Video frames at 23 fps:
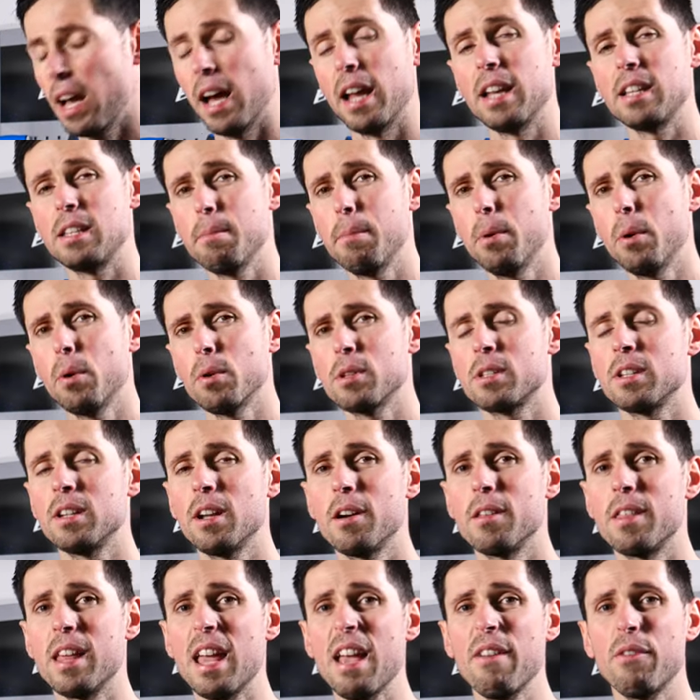And it's important to
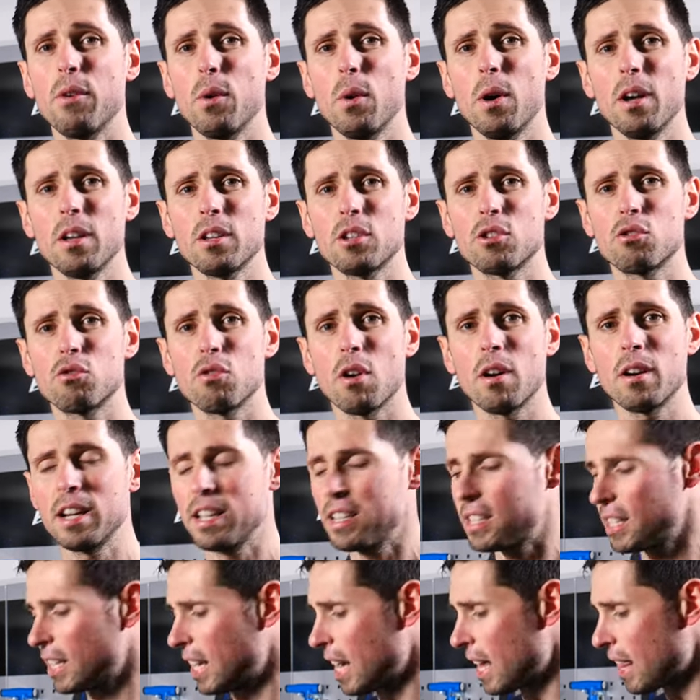know that if you are
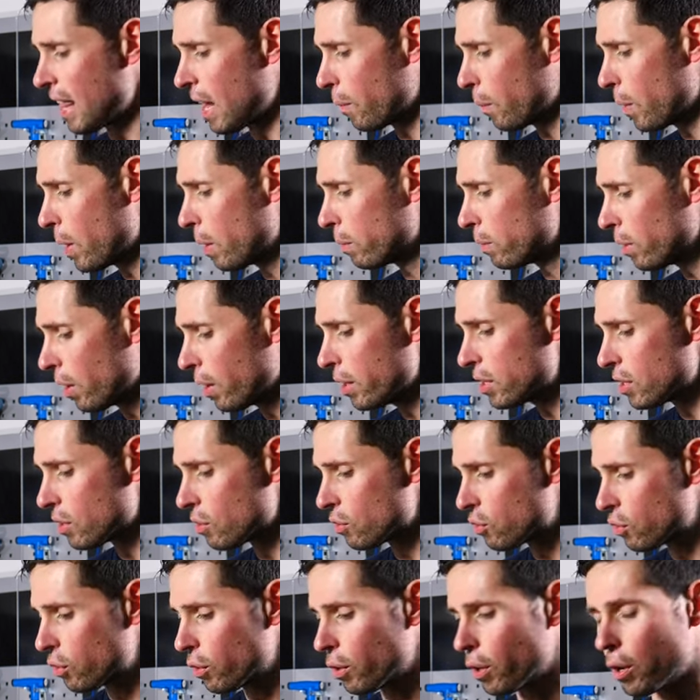struggling to get that wheel nice
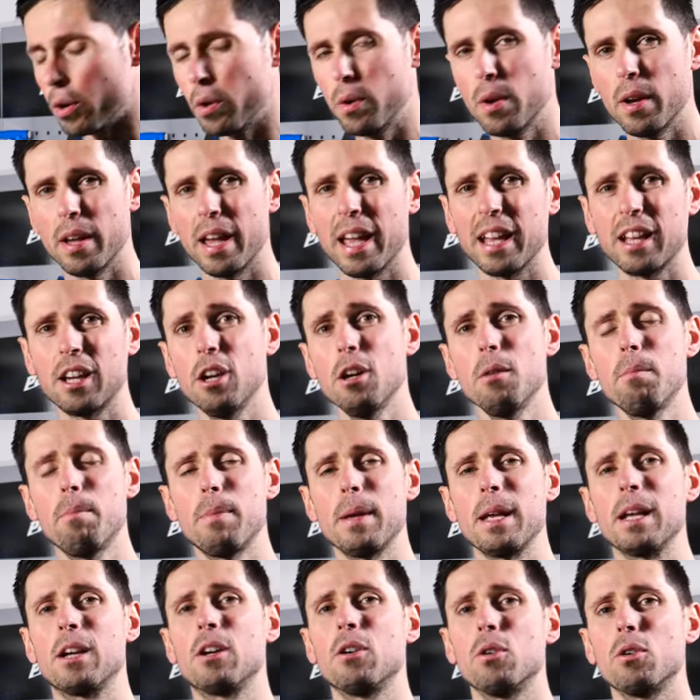and true, it could
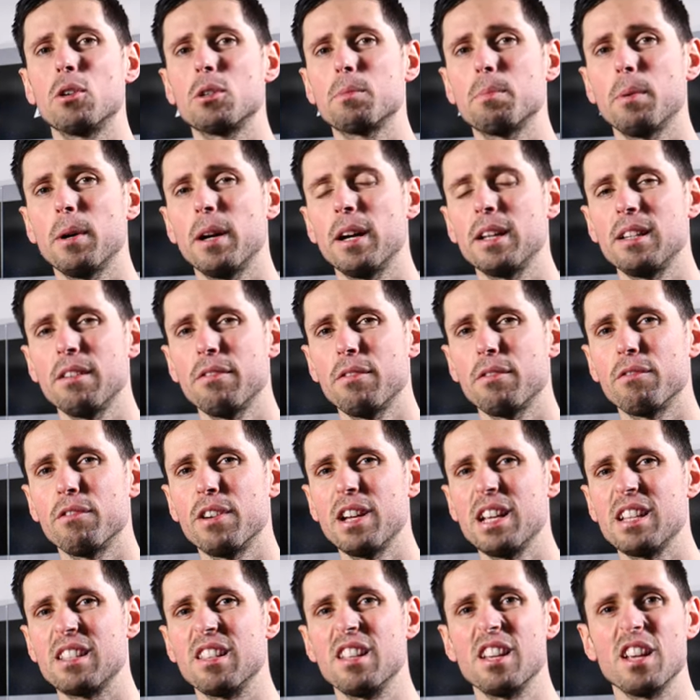be caused by a different
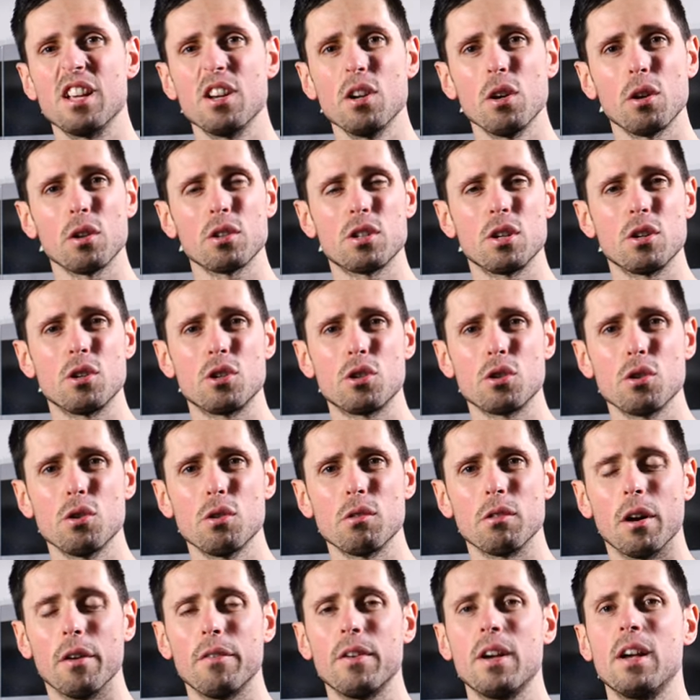reason that you're not too
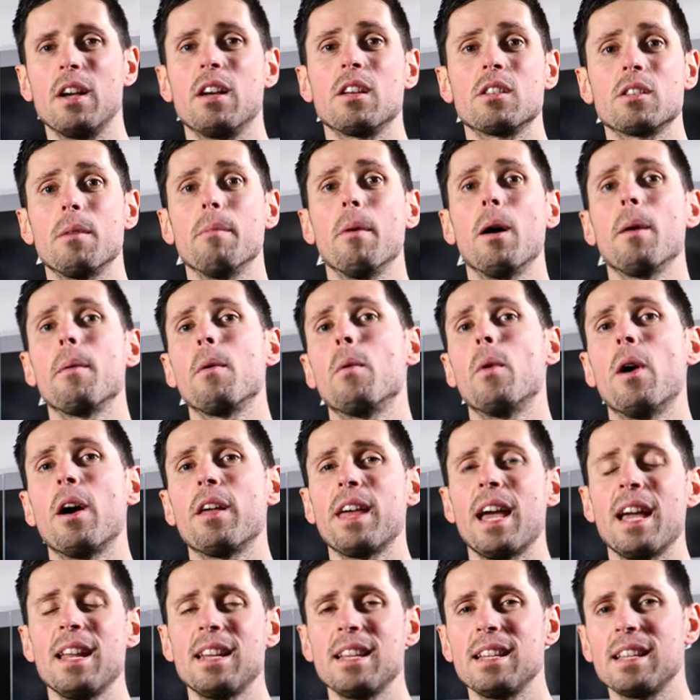sure of. So it might be worth
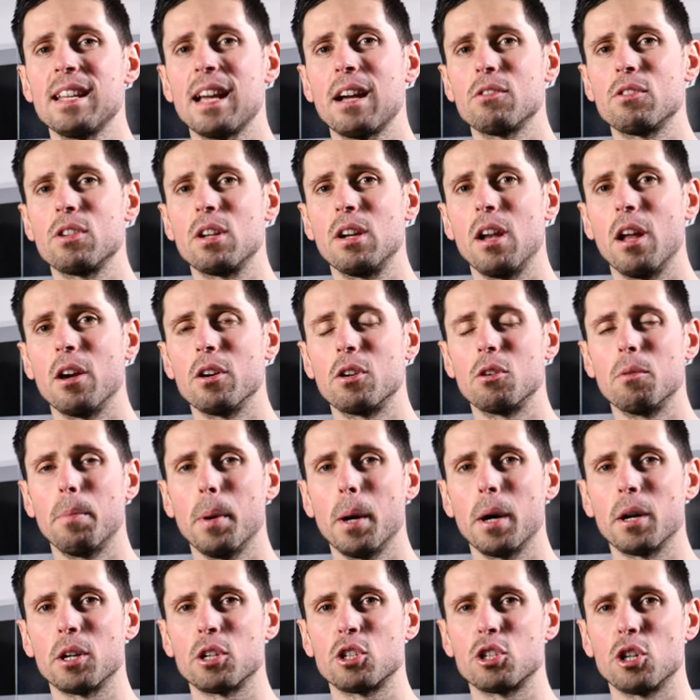heading down to your local
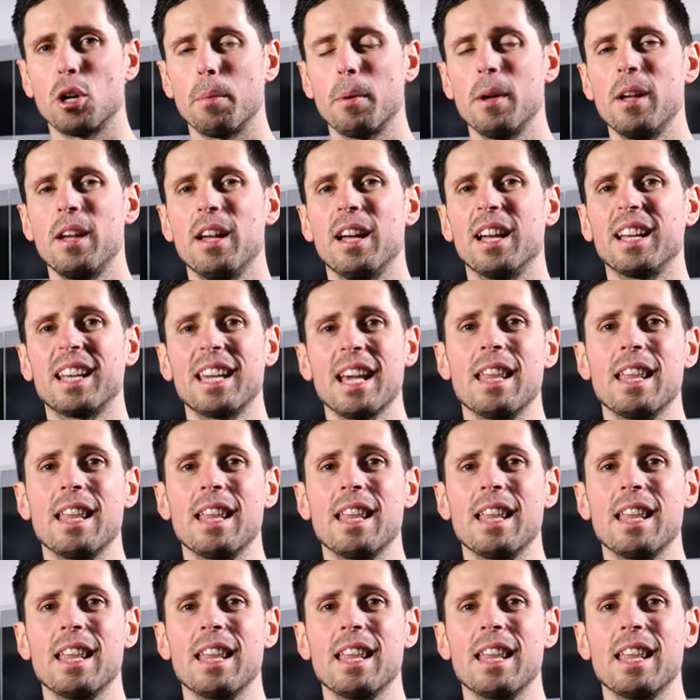bike shop and